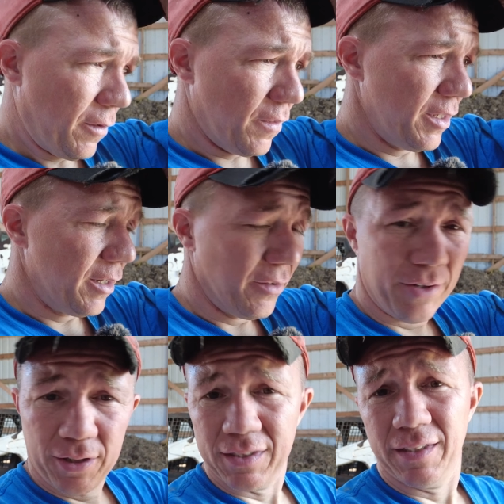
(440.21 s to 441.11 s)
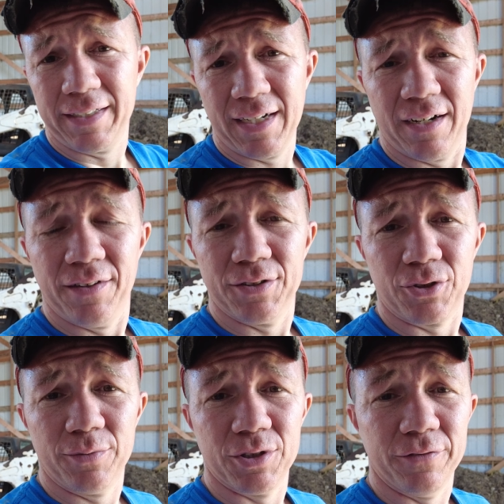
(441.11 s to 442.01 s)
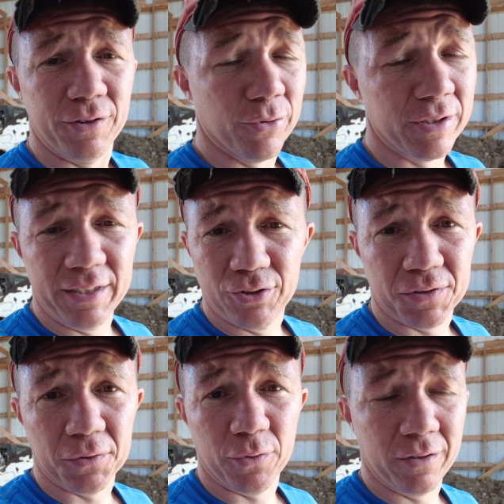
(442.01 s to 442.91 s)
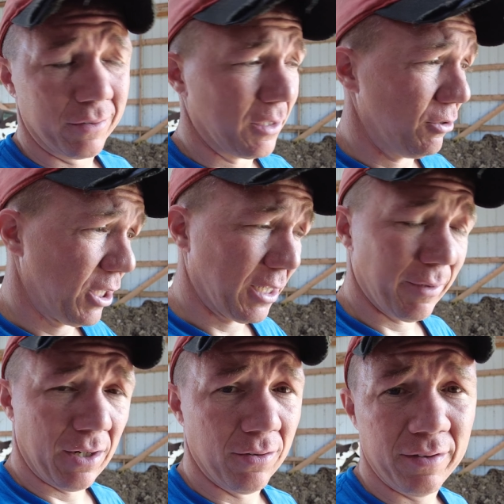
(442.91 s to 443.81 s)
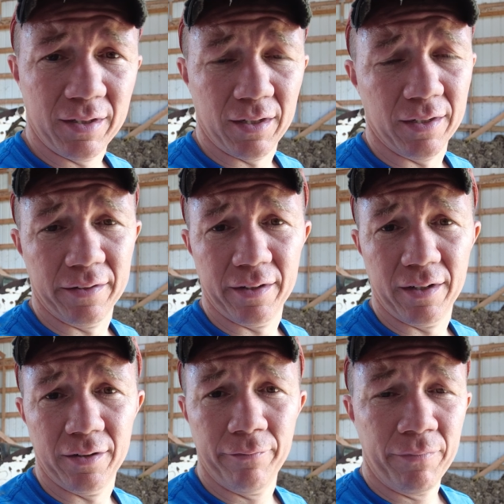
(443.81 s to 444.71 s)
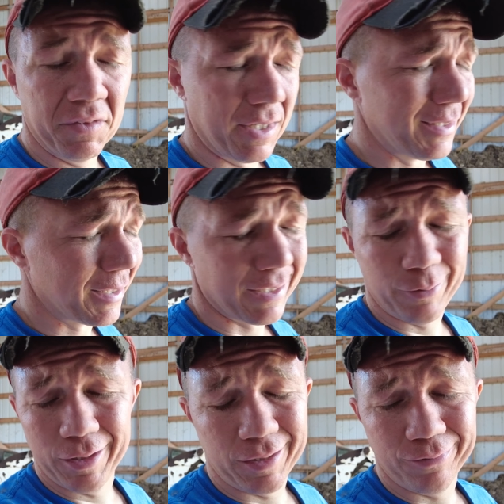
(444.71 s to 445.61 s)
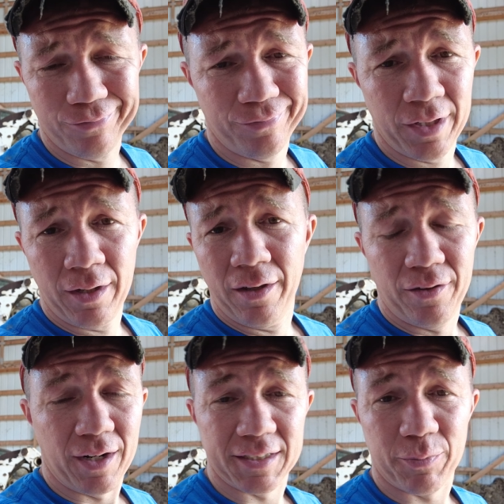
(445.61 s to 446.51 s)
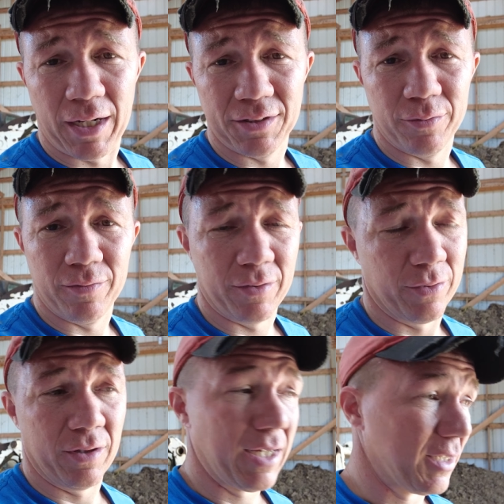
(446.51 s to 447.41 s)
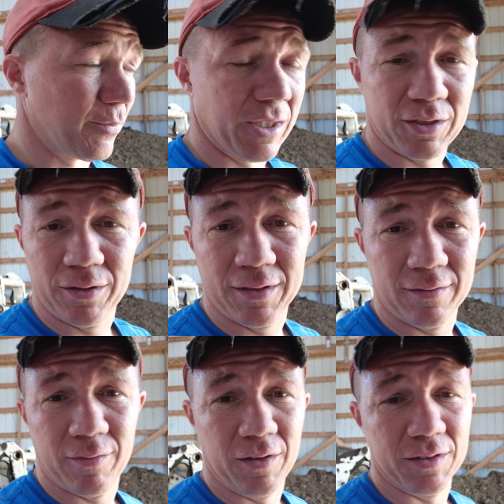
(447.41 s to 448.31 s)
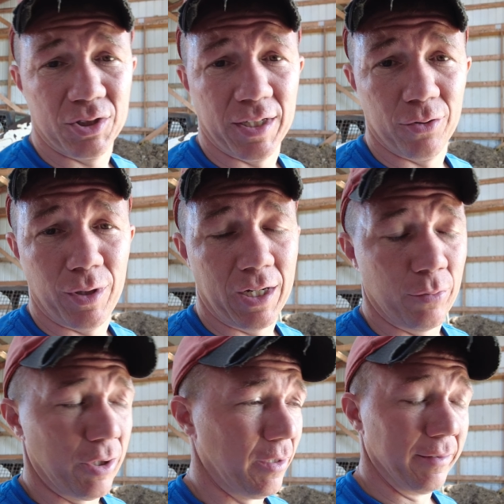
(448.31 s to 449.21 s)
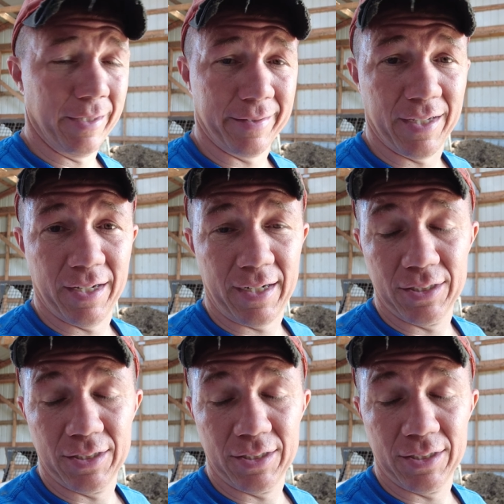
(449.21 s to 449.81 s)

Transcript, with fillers: The, uh, there is a link down in the description if you're really interested in one. Go check them out. And uh, like I said, I mean, they're they're not sponsored, we're not sponsored on this channel by them or anything like that.